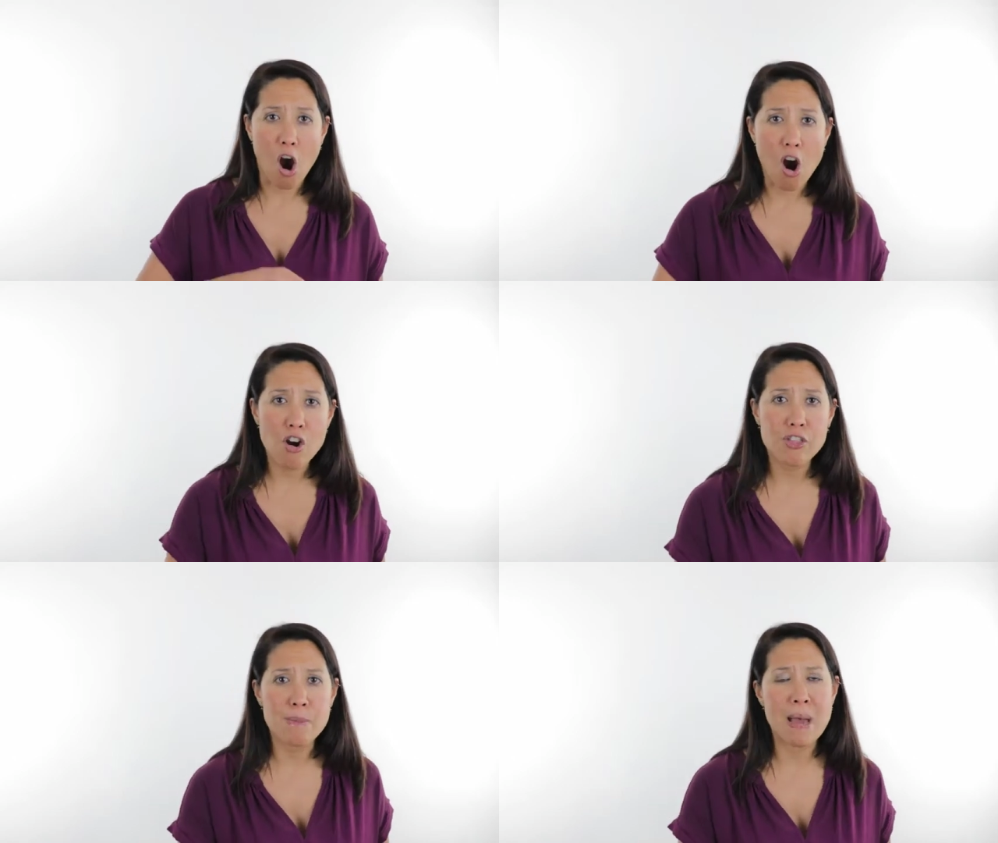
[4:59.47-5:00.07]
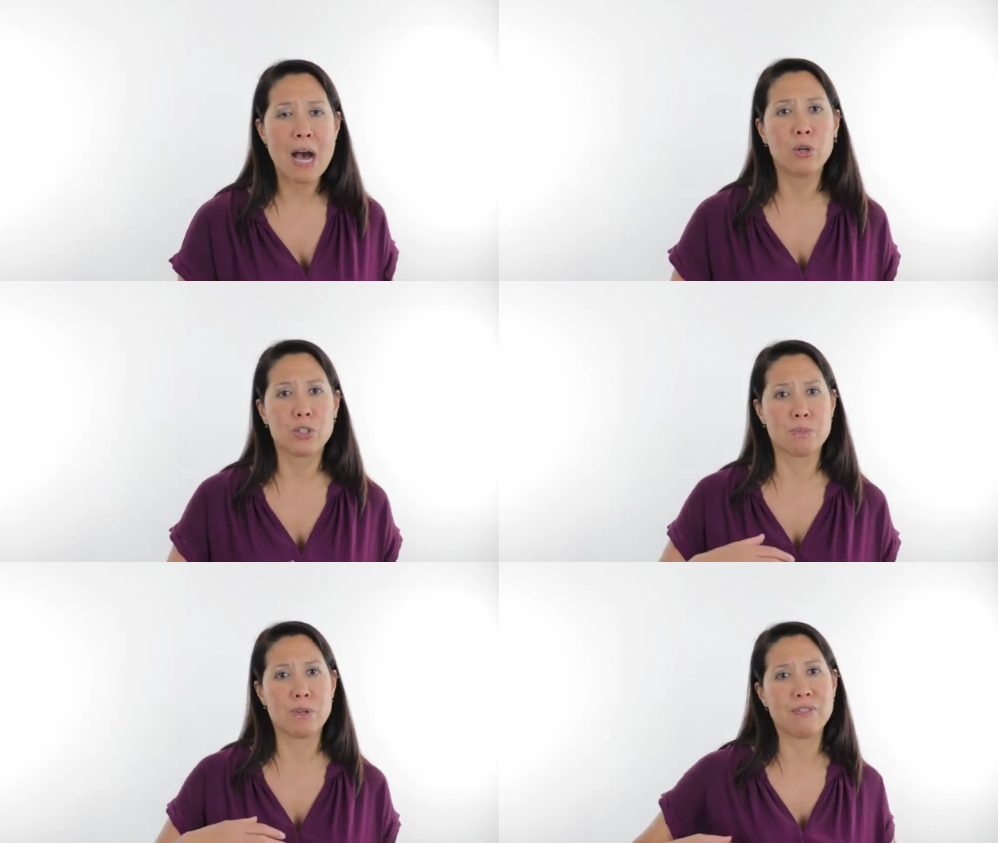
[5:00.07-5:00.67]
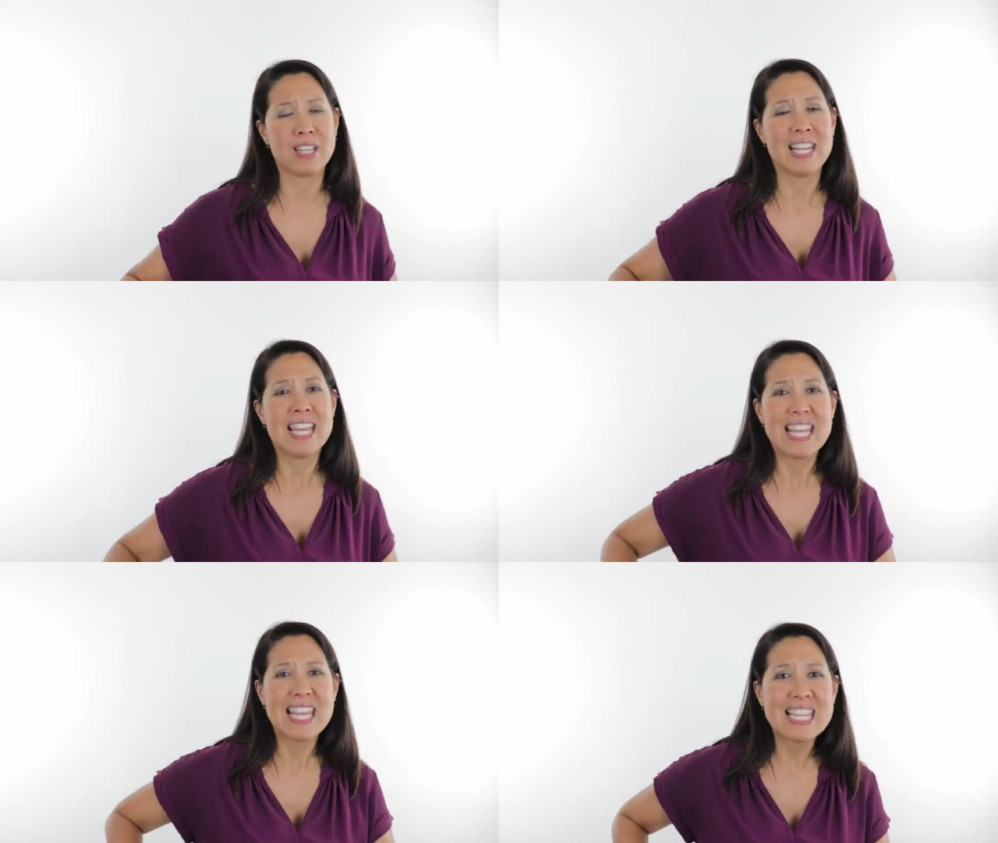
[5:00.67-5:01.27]
Are the bowels moving?
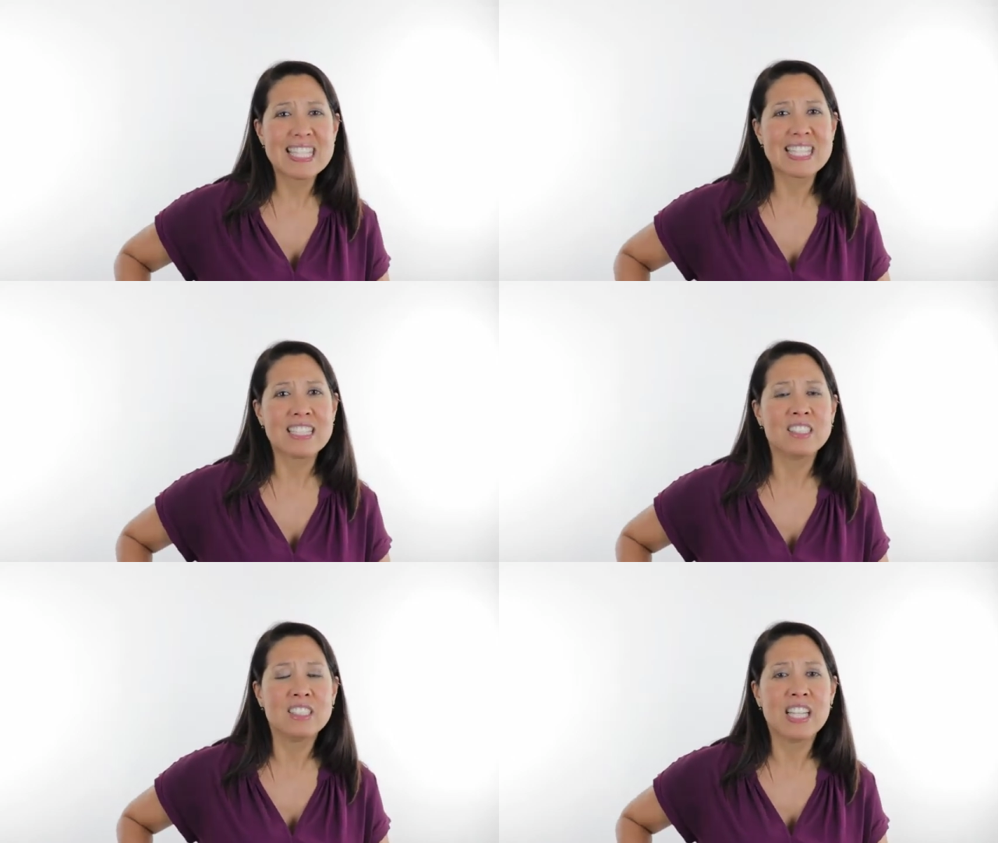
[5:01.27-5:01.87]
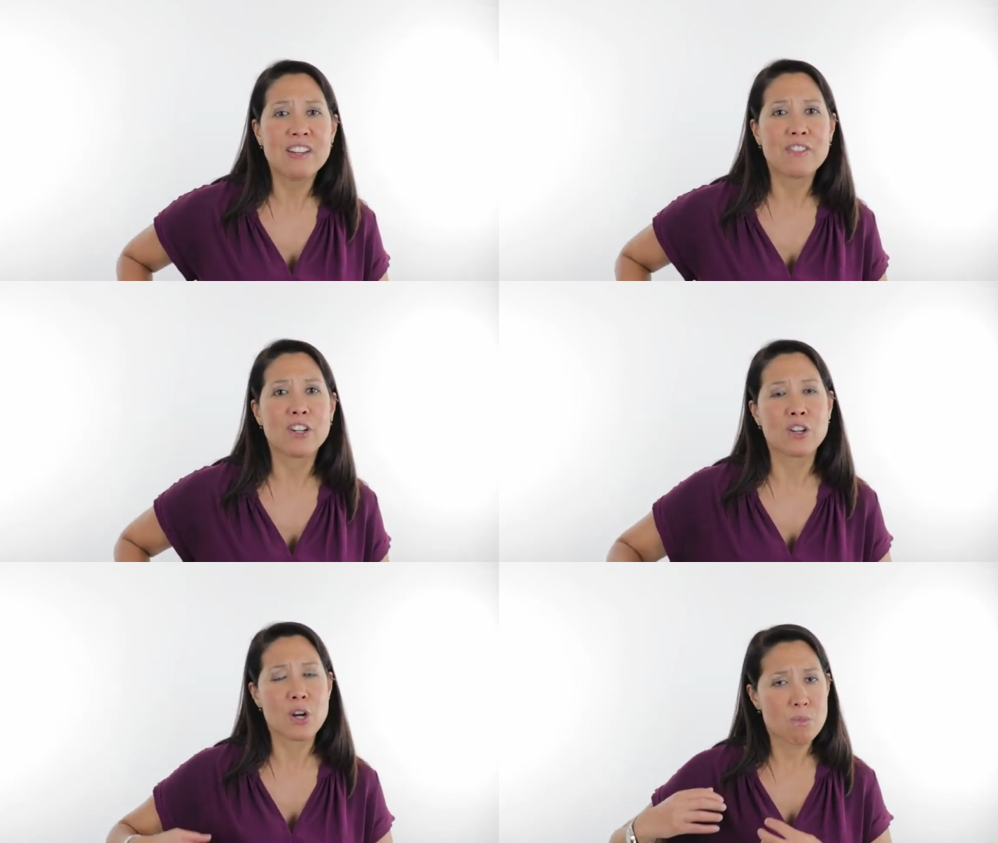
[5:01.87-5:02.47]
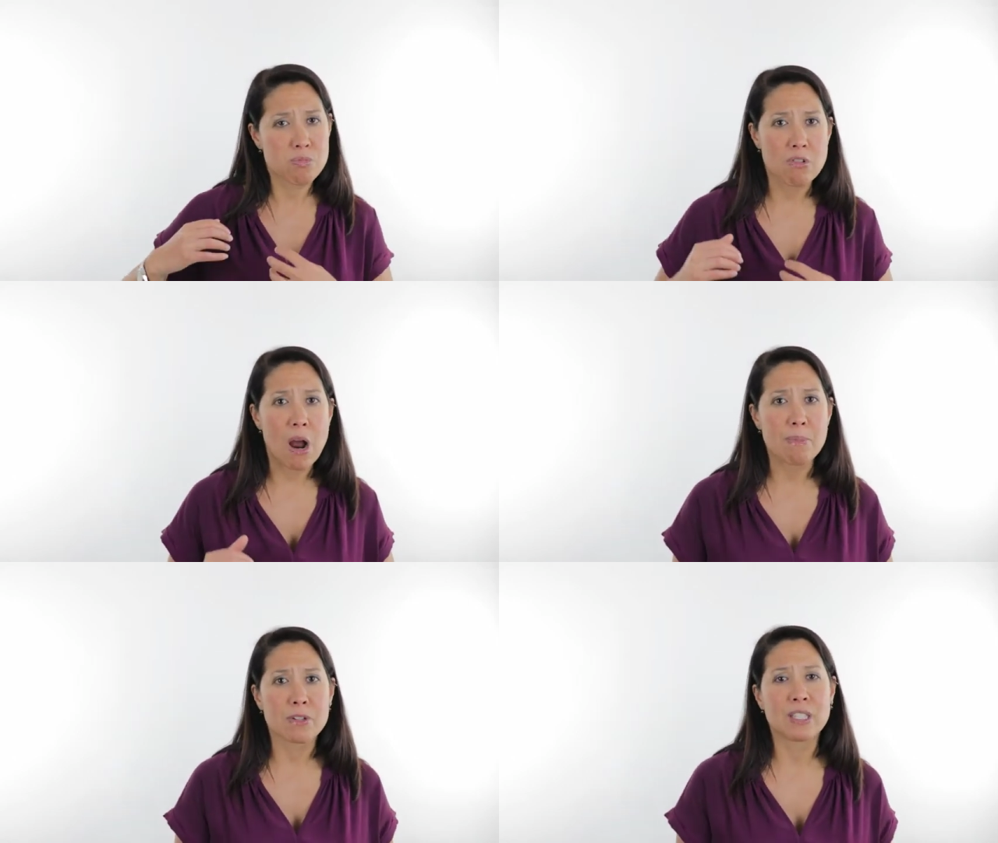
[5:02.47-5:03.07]
Is the liver
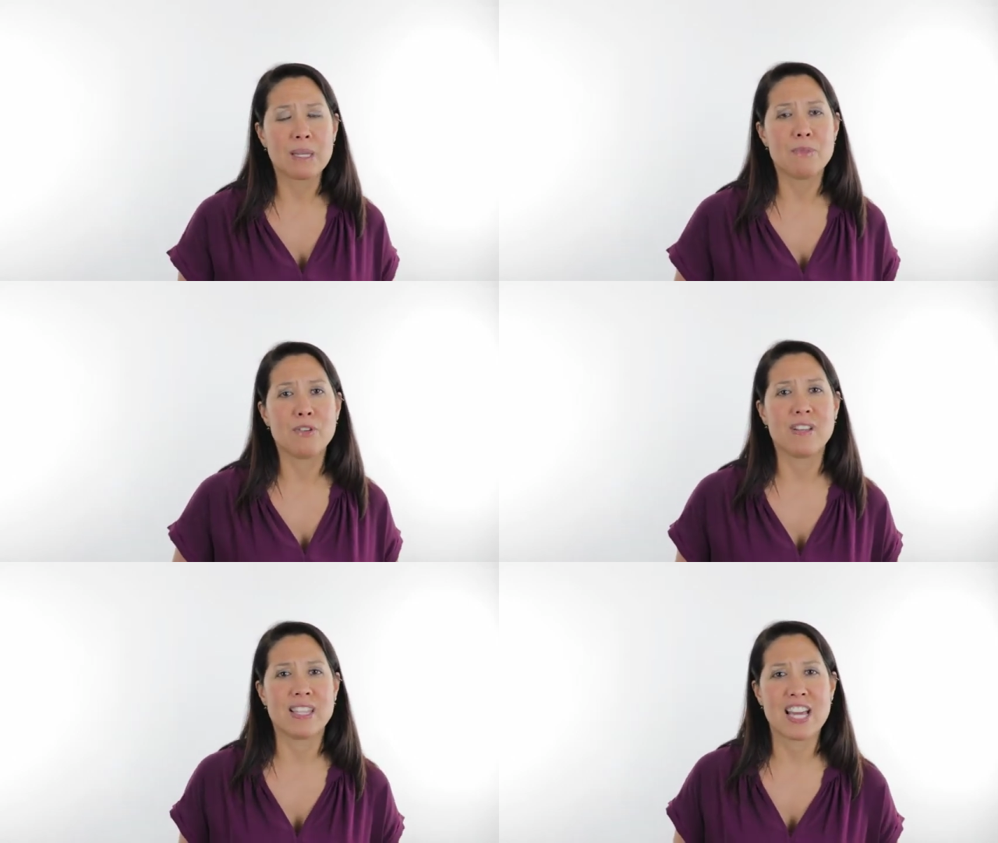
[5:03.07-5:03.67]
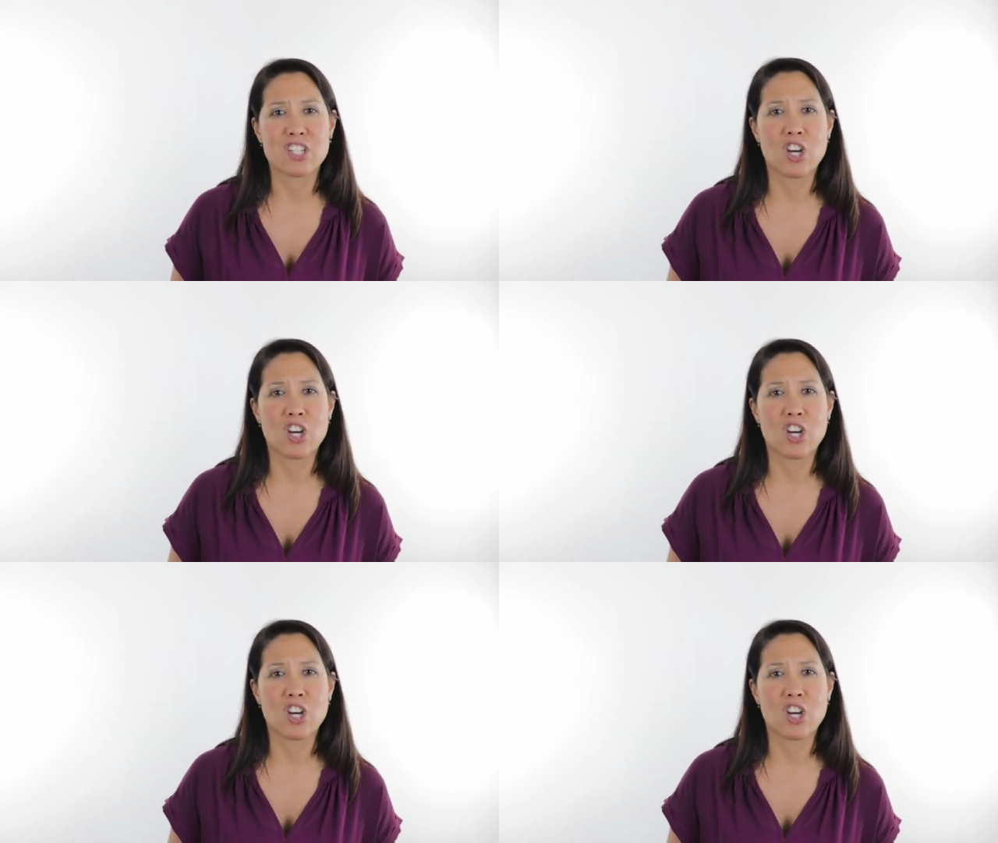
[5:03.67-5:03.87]
properly moving that